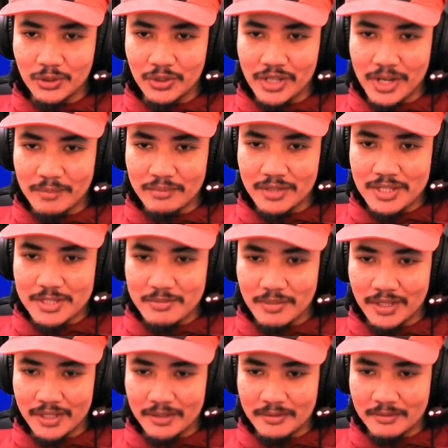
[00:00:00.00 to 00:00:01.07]
drop this,
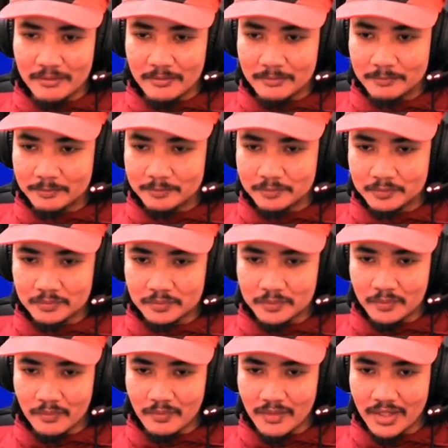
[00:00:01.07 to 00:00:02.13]
but
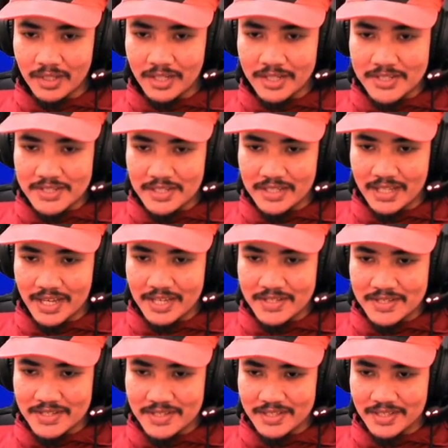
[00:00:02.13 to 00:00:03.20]
let's see,
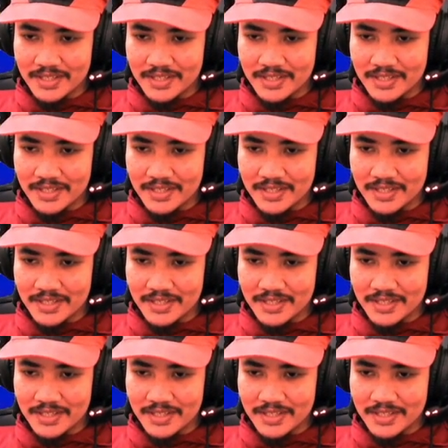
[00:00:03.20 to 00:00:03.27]
guys.